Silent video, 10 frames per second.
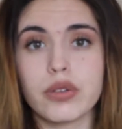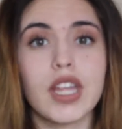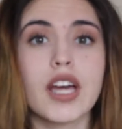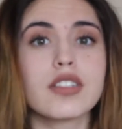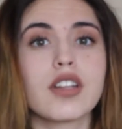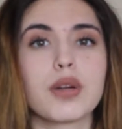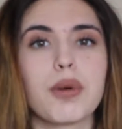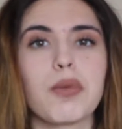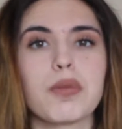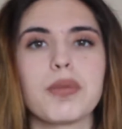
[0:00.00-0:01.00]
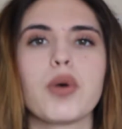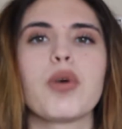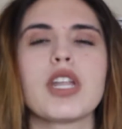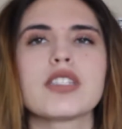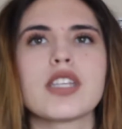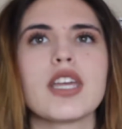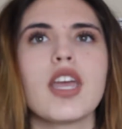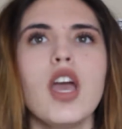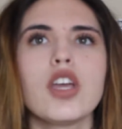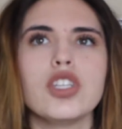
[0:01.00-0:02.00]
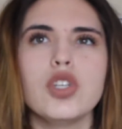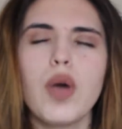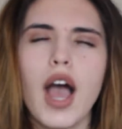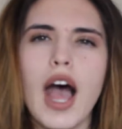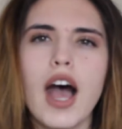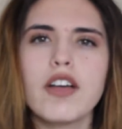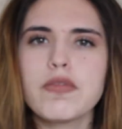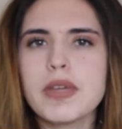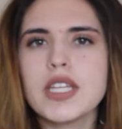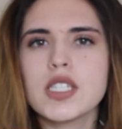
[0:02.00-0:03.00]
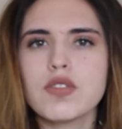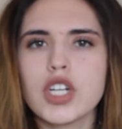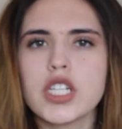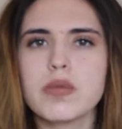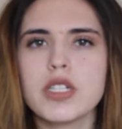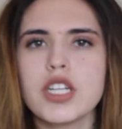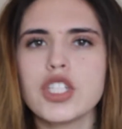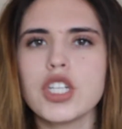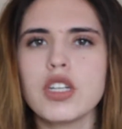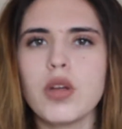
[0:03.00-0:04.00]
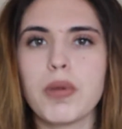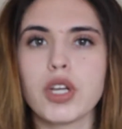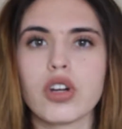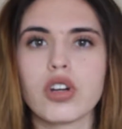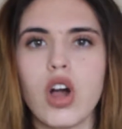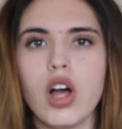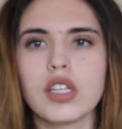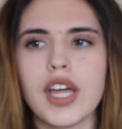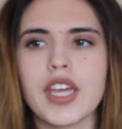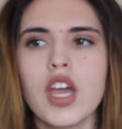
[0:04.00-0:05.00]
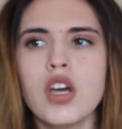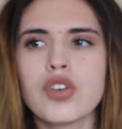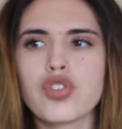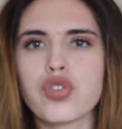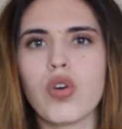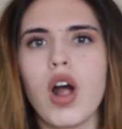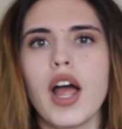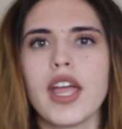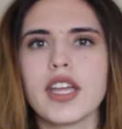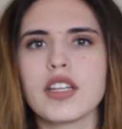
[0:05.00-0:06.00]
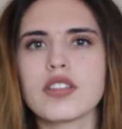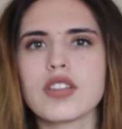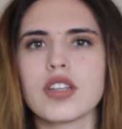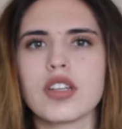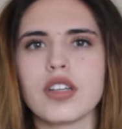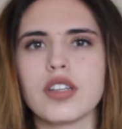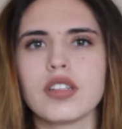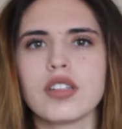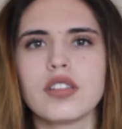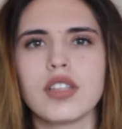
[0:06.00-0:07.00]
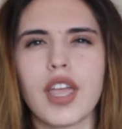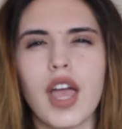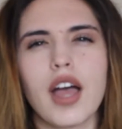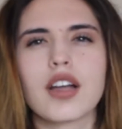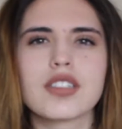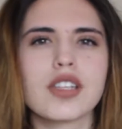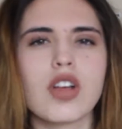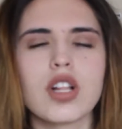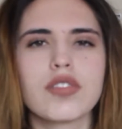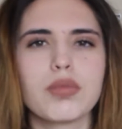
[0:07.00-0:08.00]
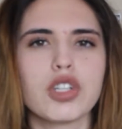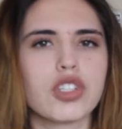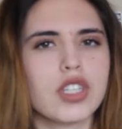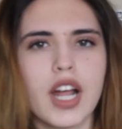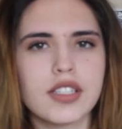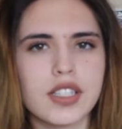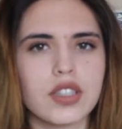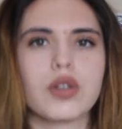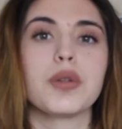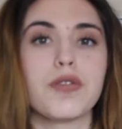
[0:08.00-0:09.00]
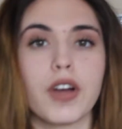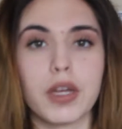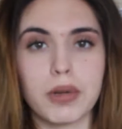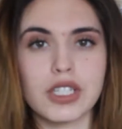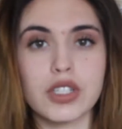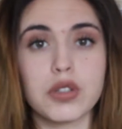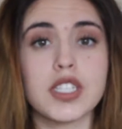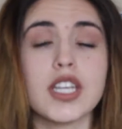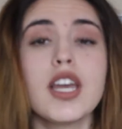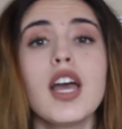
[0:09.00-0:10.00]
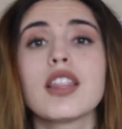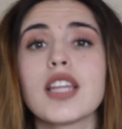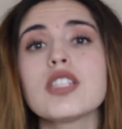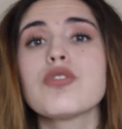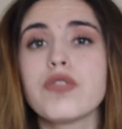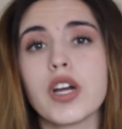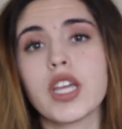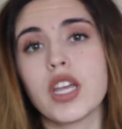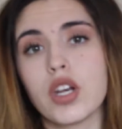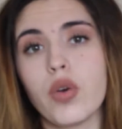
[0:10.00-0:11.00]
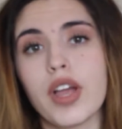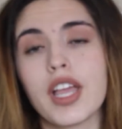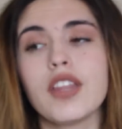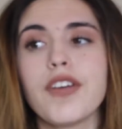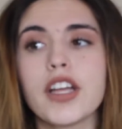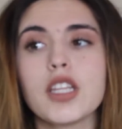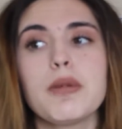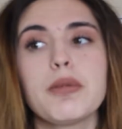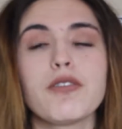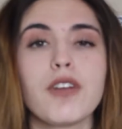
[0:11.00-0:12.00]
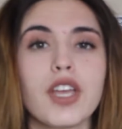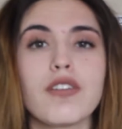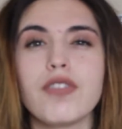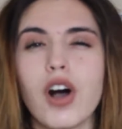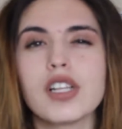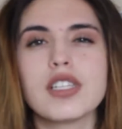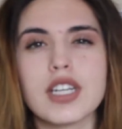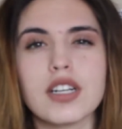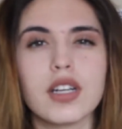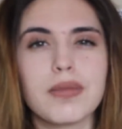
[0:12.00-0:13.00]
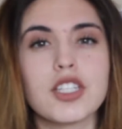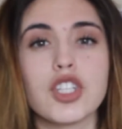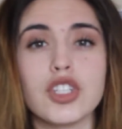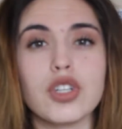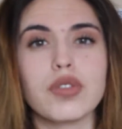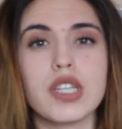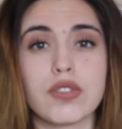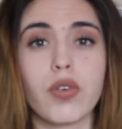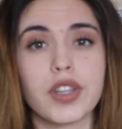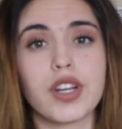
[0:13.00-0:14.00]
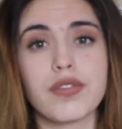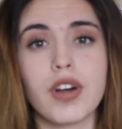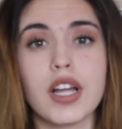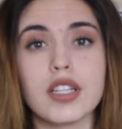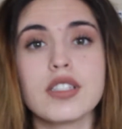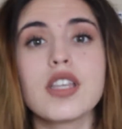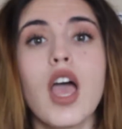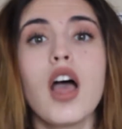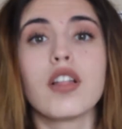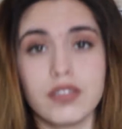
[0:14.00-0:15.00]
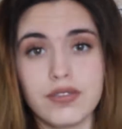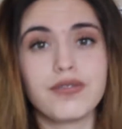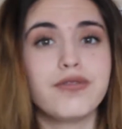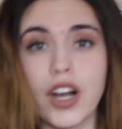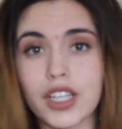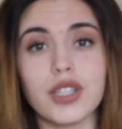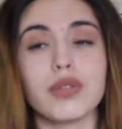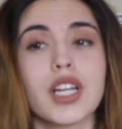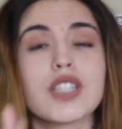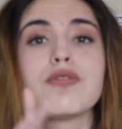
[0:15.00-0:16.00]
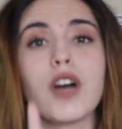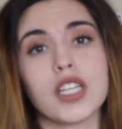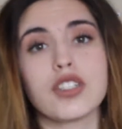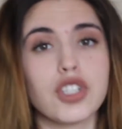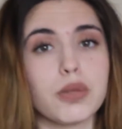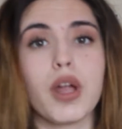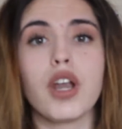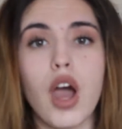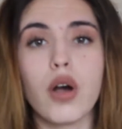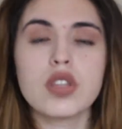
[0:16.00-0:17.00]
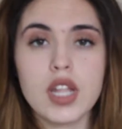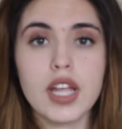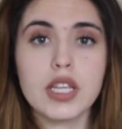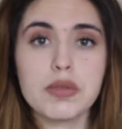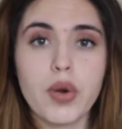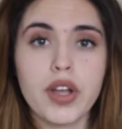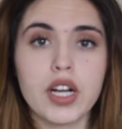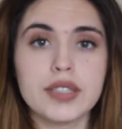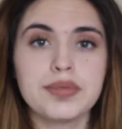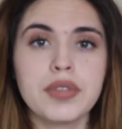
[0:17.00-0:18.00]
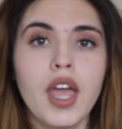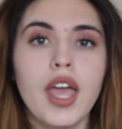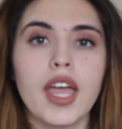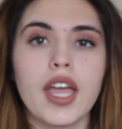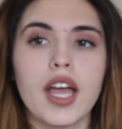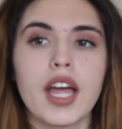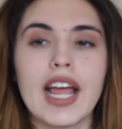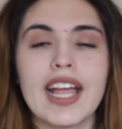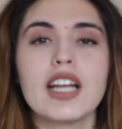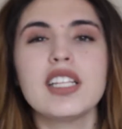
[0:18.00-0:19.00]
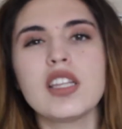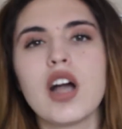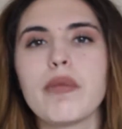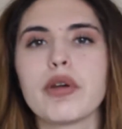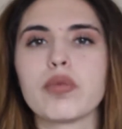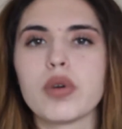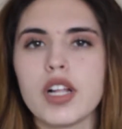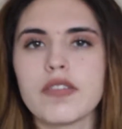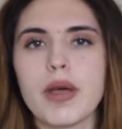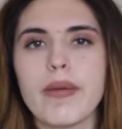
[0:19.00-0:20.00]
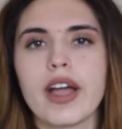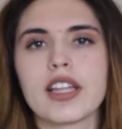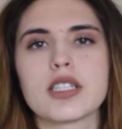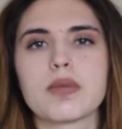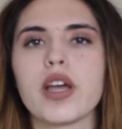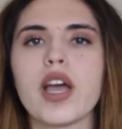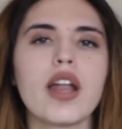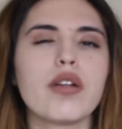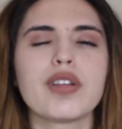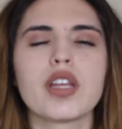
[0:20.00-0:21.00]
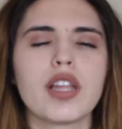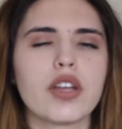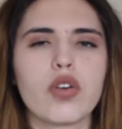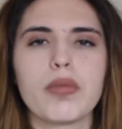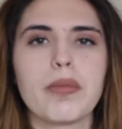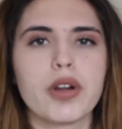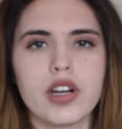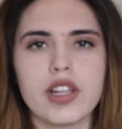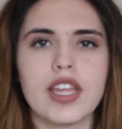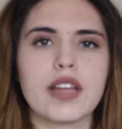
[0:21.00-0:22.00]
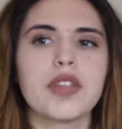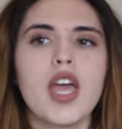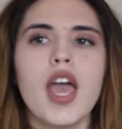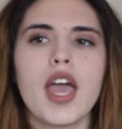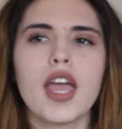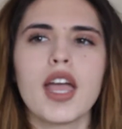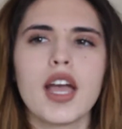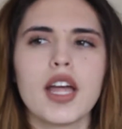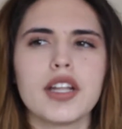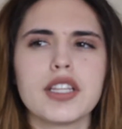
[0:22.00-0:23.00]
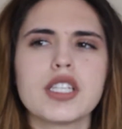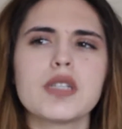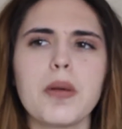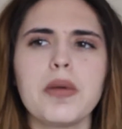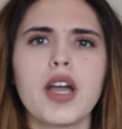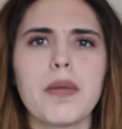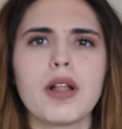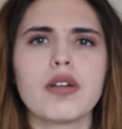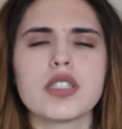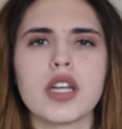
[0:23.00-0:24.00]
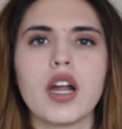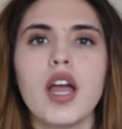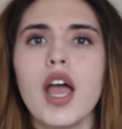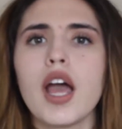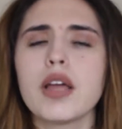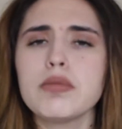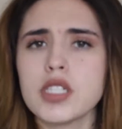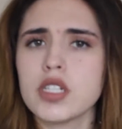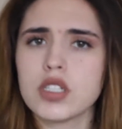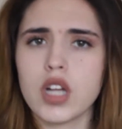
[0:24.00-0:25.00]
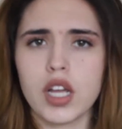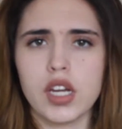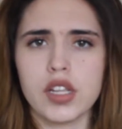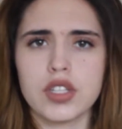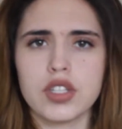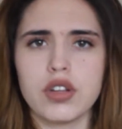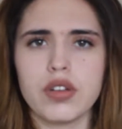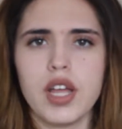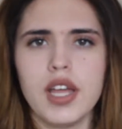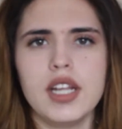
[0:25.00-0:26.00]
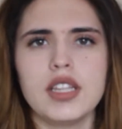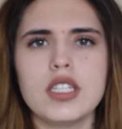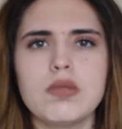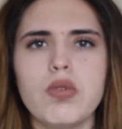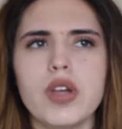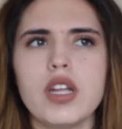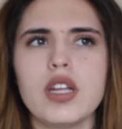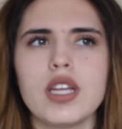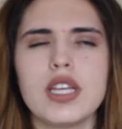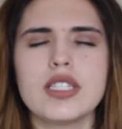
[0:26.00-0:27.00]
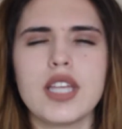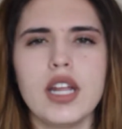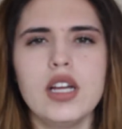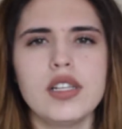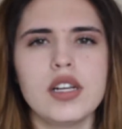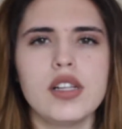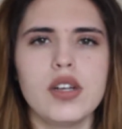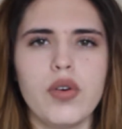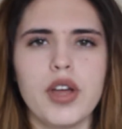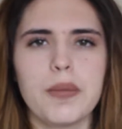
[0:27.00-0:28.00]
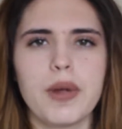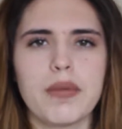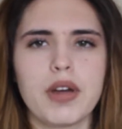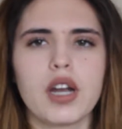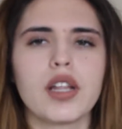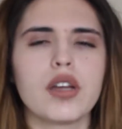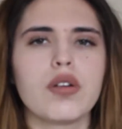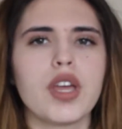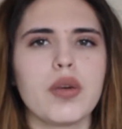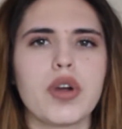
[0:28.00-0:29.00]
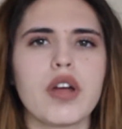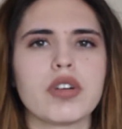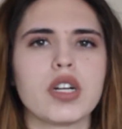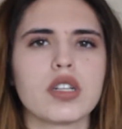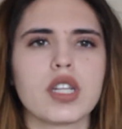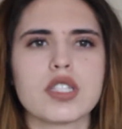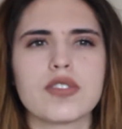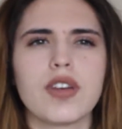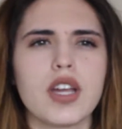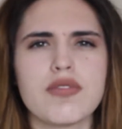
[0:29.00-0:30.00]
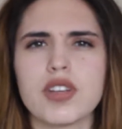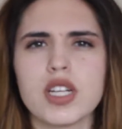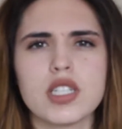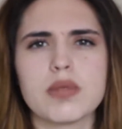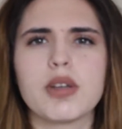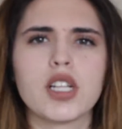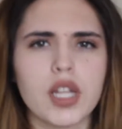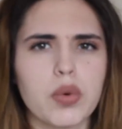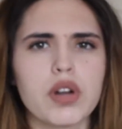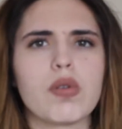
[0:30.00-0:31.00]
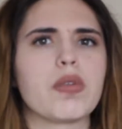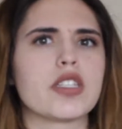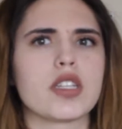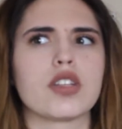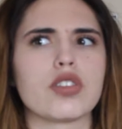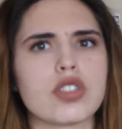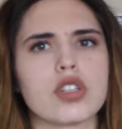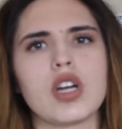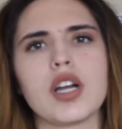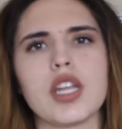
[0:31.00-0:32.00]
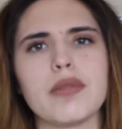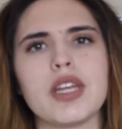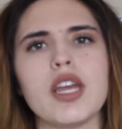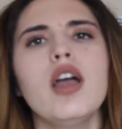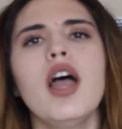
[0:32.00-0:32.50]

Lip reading: That is not a problem. But when it's like you have means of transportation, but you're not like trying to like access all of them, you're just gonna ask like the only fucking person you see, that's fucking annoying. And the fact that people are fucking volunteering me to do this for their friends, fuck you, that's fucking stupid. No. So the night keeps going on, and I kind of let the comment roll off my back at this point. I didn't really like remember it or anything, and this is probably a couple hours later, and I'm still talking to this dude, and at this point he's getting a little annoying, but I'm kind of like, okay, whatever, that's fine if you're into me, or like whatever reason, like you're still talking to me.